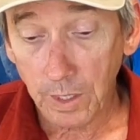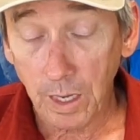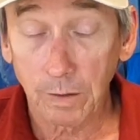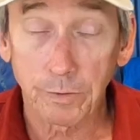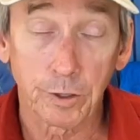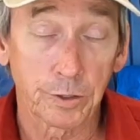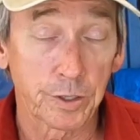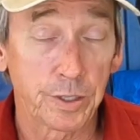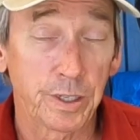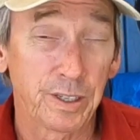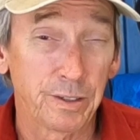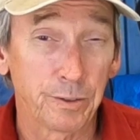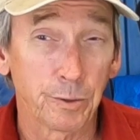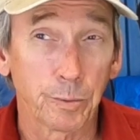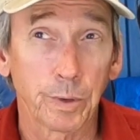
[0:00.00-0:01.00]
After
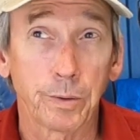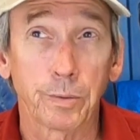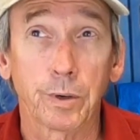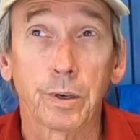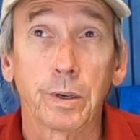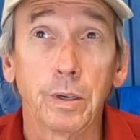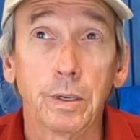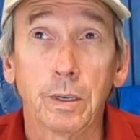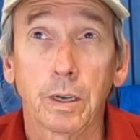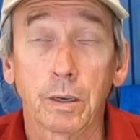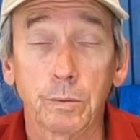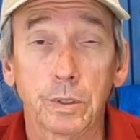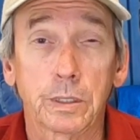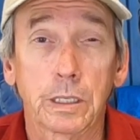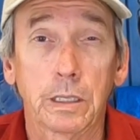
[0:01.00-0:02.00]
seeing the river, I
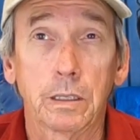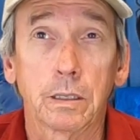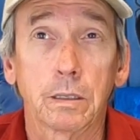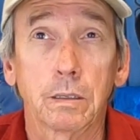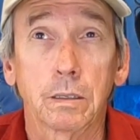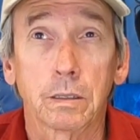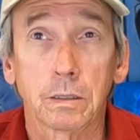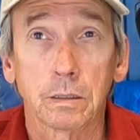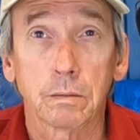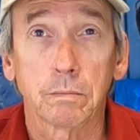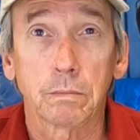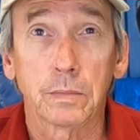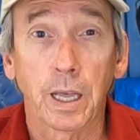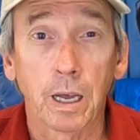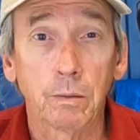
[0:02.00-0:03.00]
would say that
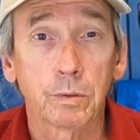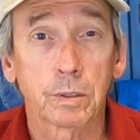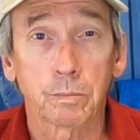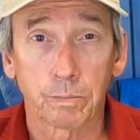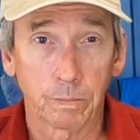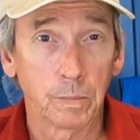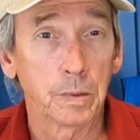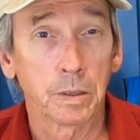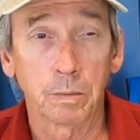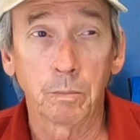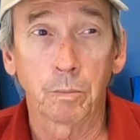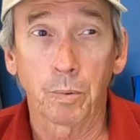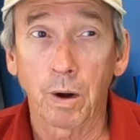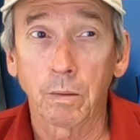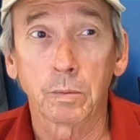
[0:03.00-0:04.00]
that
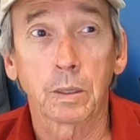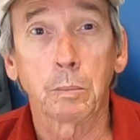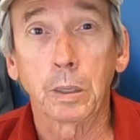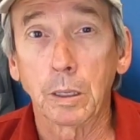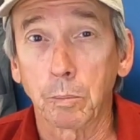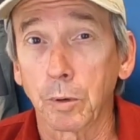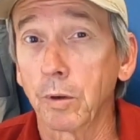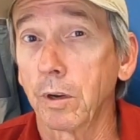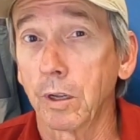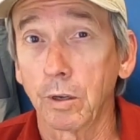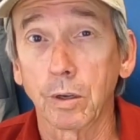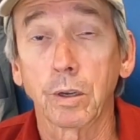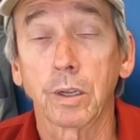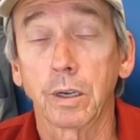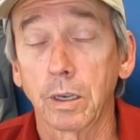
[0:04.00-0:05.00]
would probably be pretty
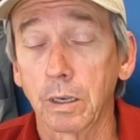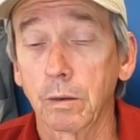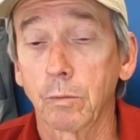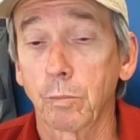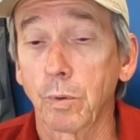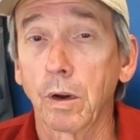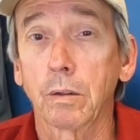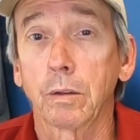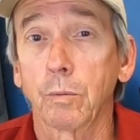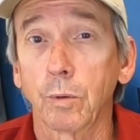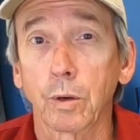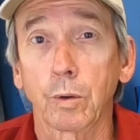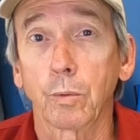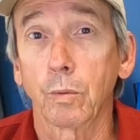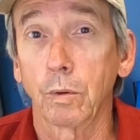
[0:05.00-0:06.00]
good. That would probably
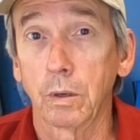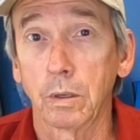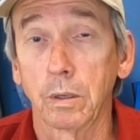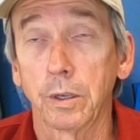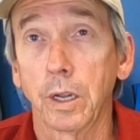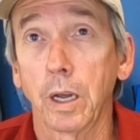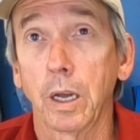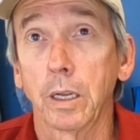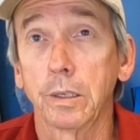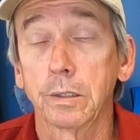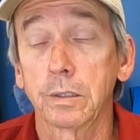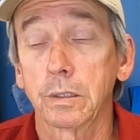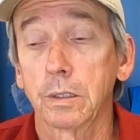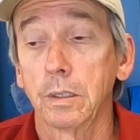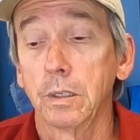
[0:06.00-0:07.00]
work real
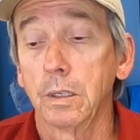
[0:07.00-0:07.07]
nice.